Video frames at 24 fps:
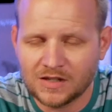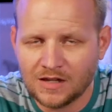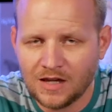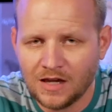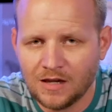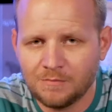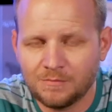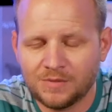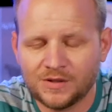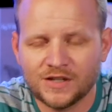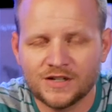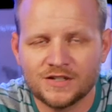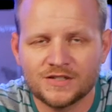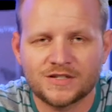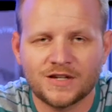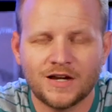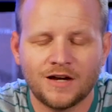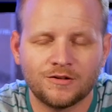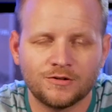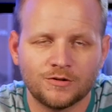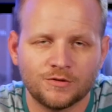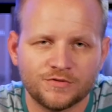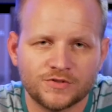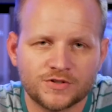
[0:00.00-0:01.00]
The game plays
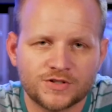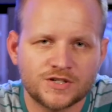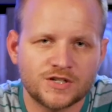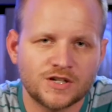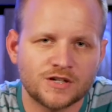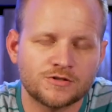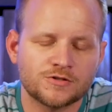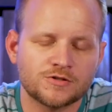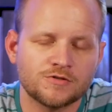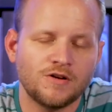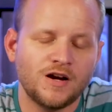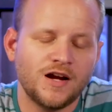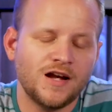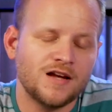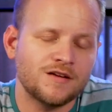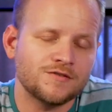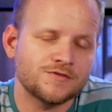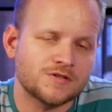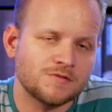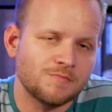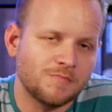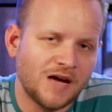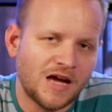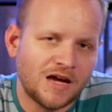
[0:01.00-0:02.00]
out over 6
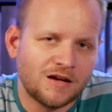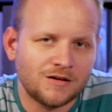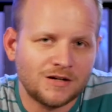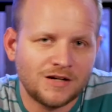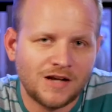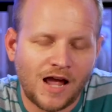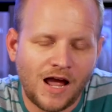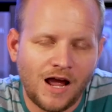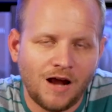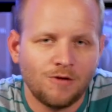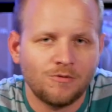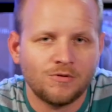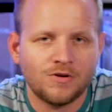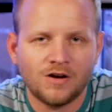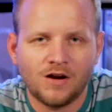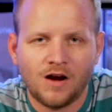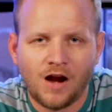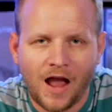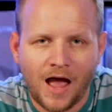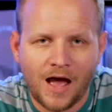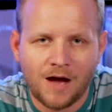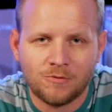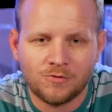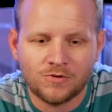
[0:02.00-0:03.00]
rounds, about an
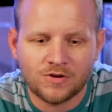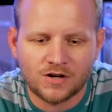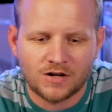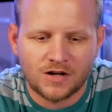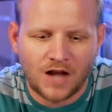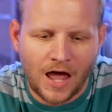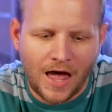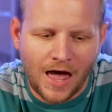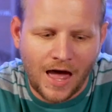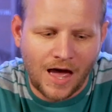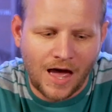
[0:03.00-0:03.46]
hour, hour and a